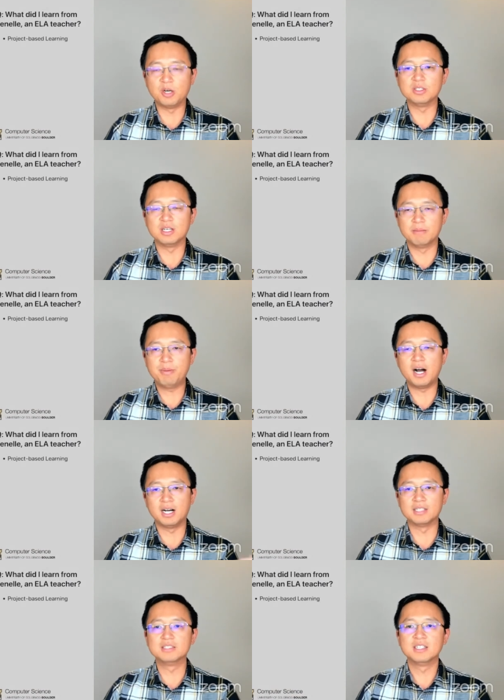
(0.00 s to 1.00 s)
build
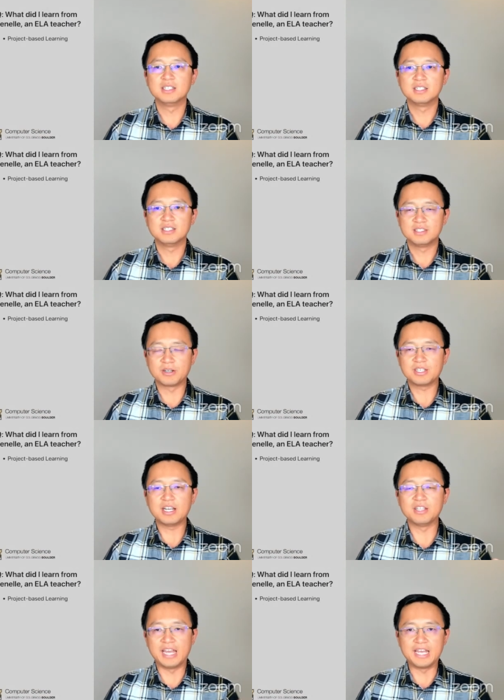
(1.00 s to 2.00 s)
upon the
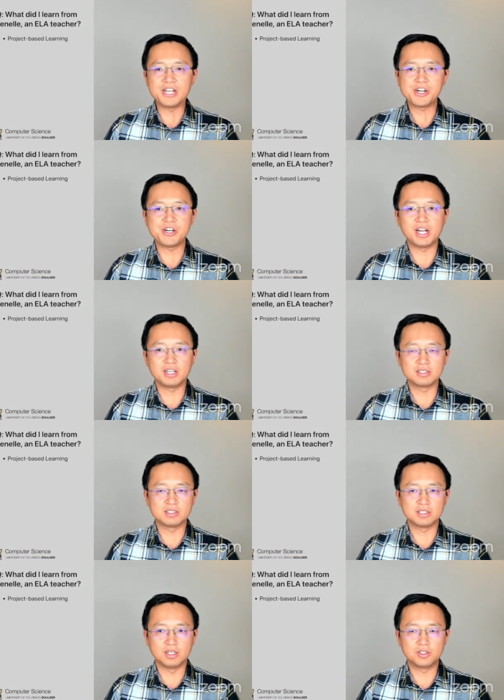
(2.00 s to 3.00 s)
kind of anchor on
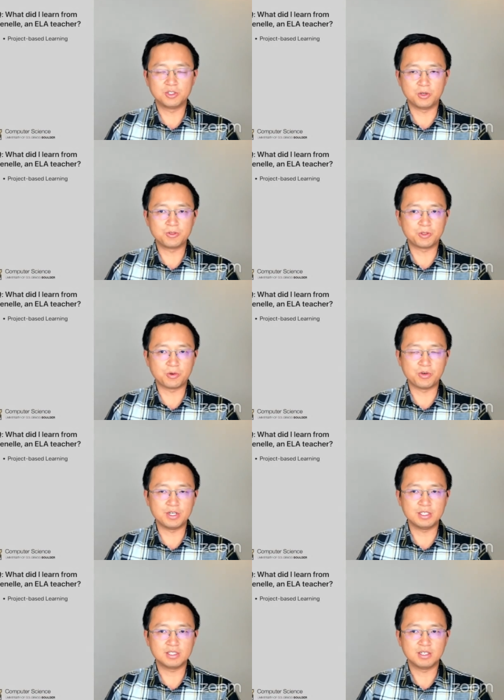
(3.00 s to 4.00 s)
the short
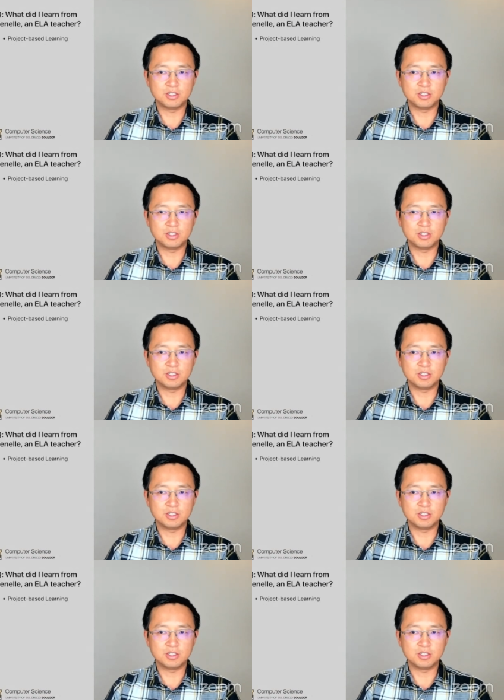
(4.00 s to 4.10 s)
stories